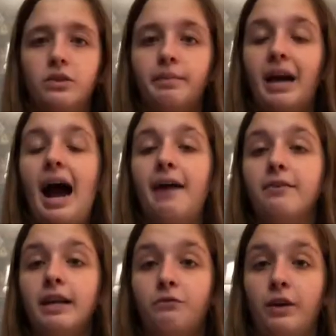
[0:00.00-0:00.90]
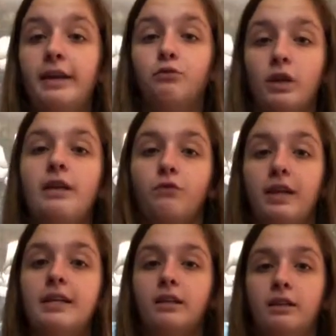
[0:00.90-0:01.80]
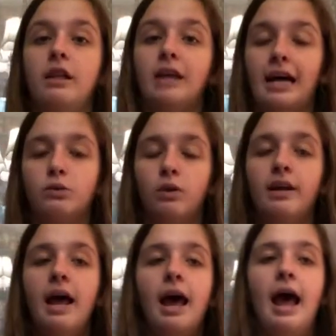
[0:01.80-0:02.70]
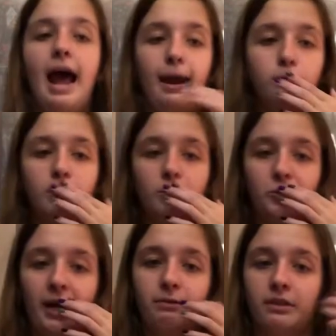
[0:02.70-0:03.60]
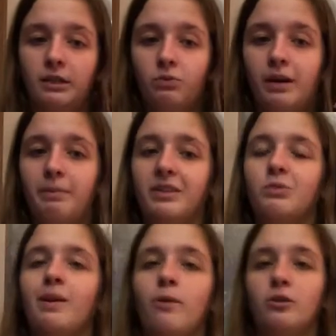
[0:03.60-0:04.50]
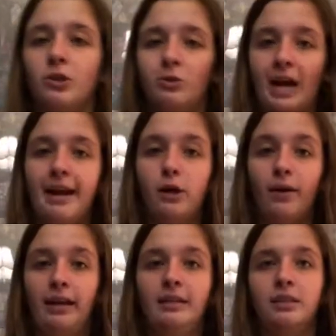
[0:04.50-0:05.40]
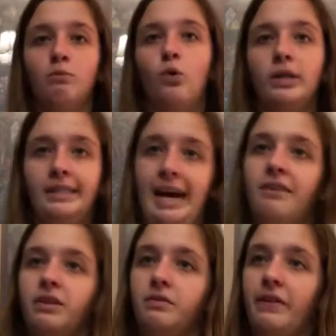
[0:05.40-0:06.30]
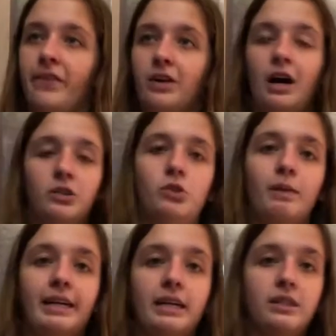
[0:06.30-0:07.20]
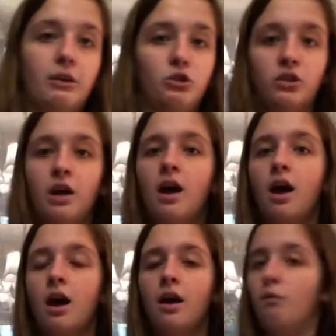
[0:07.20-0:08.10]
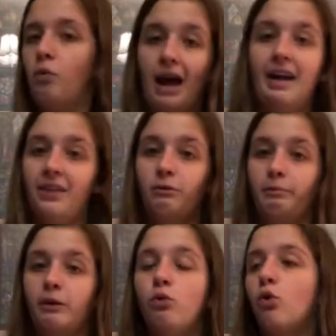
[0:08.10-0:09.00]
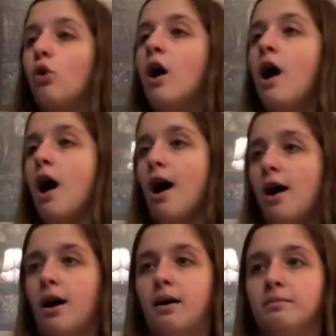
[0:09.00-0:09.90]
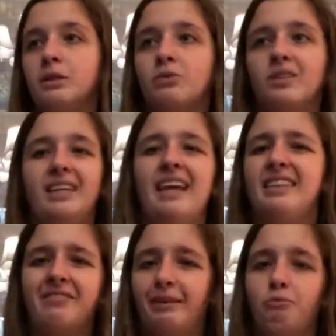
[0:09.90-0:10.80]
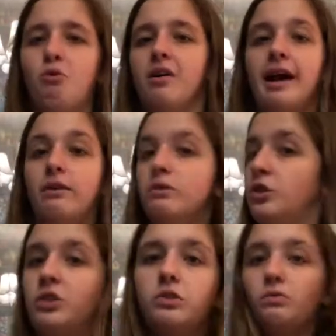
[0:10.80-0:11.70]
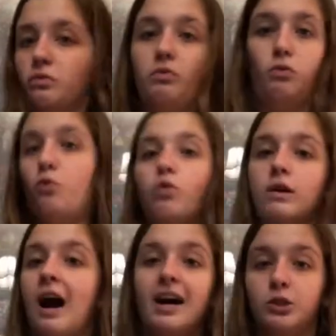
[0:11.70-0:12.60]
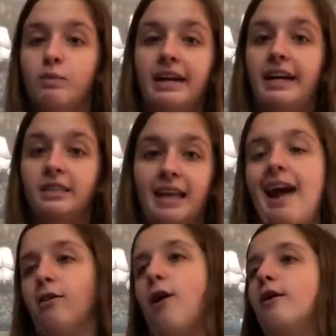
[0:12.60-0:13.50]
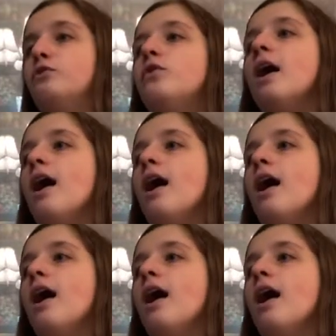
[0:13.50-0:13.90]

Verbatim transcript: I mean, I really, really, really, really, the last one, and I'm still trying with this one, but this one I'm also kind of going into more depth of different costume ideas that are just what I think would be cool. Um, this one's, yeah, definitely more like just costume ideas that I love.